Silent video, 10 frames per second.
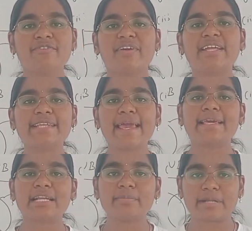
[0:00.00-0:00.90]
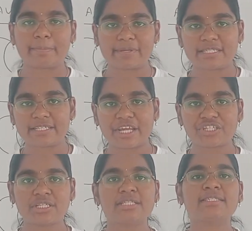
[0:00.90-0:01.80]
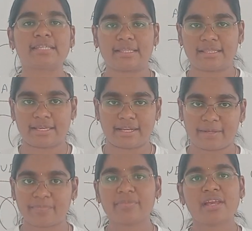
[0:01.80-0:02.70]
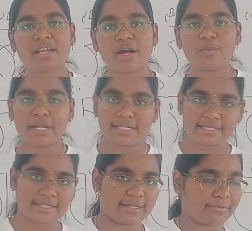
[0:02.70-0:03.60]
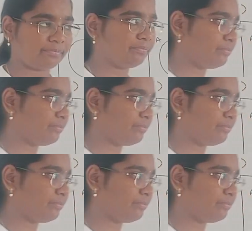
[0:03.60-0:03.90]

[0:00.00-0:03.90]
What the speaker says: Venn diagram representation in set theory. Now let us learn.